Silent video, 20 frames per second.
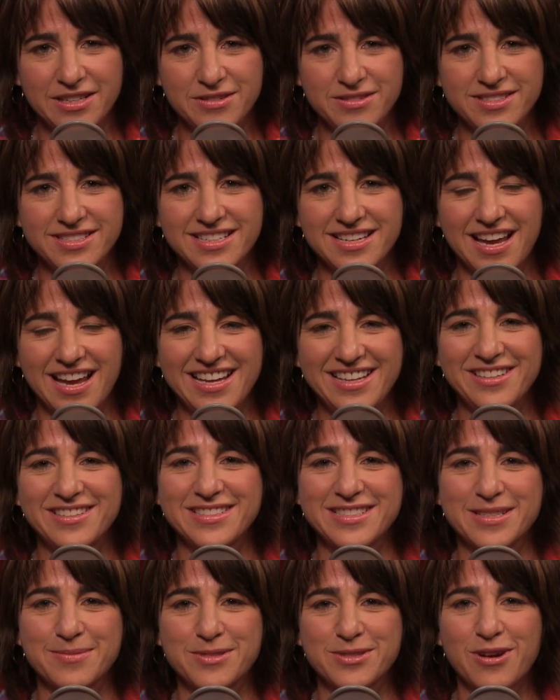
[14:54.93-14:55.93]
News Tonight. You
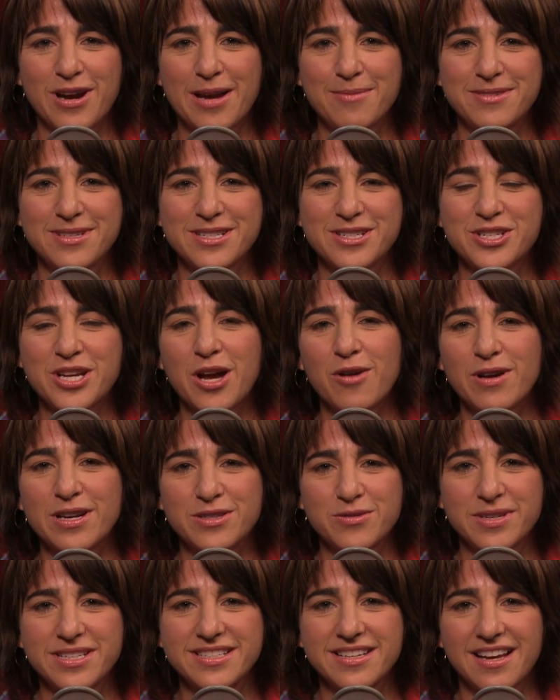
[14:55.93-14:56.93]
can subscribe to the show
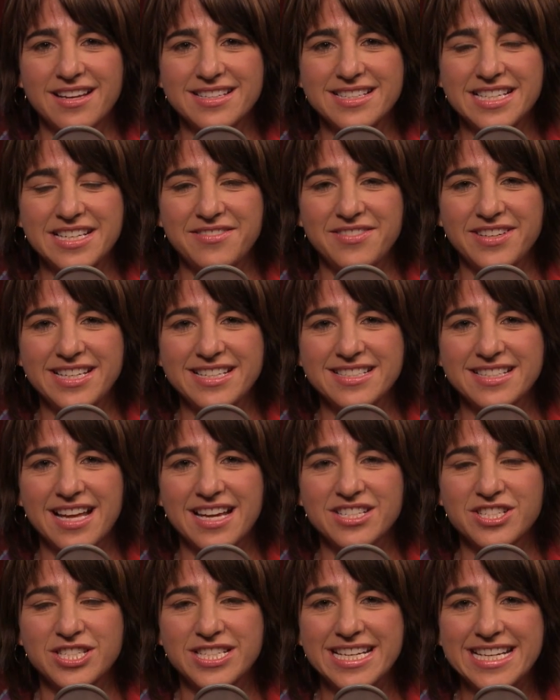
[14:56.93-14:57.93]
at twit.tv
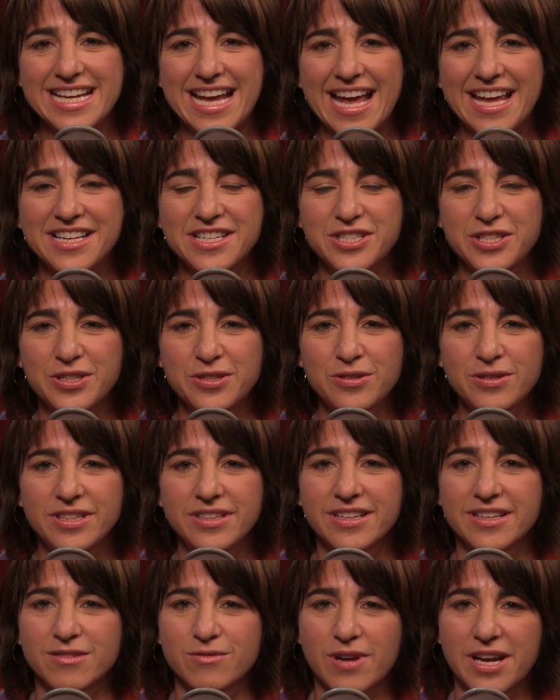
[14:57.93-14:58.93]
slash TN2. You
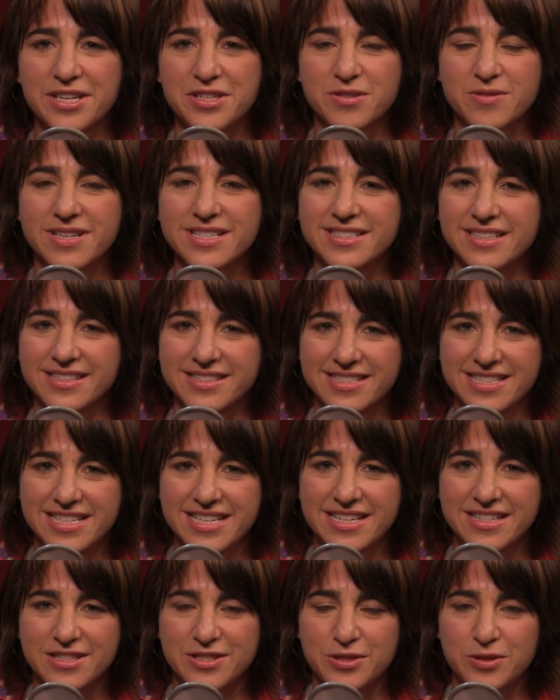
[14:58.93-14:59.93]
can write to us at
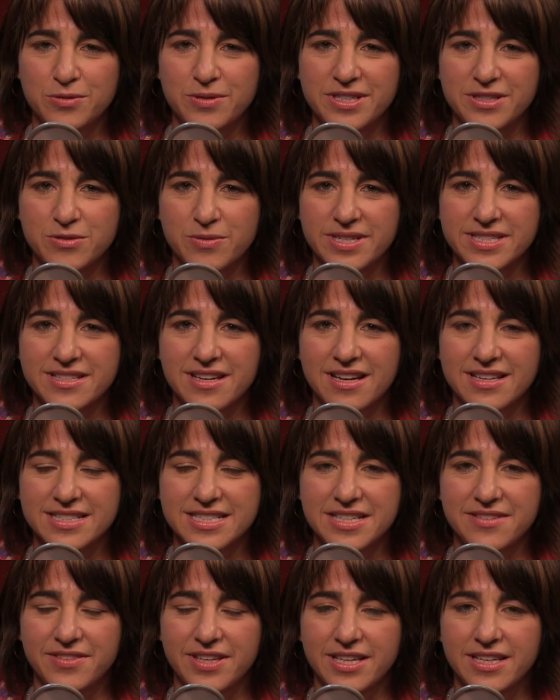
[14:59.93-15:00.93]
TN2 at
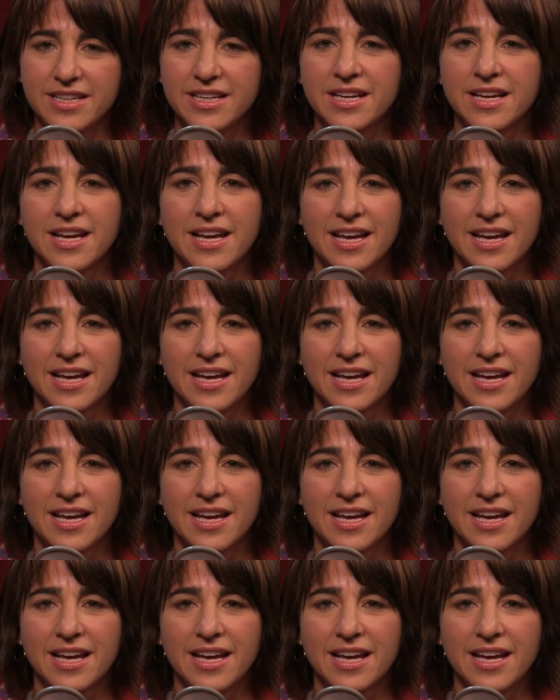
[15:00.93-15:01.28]
twit.tv.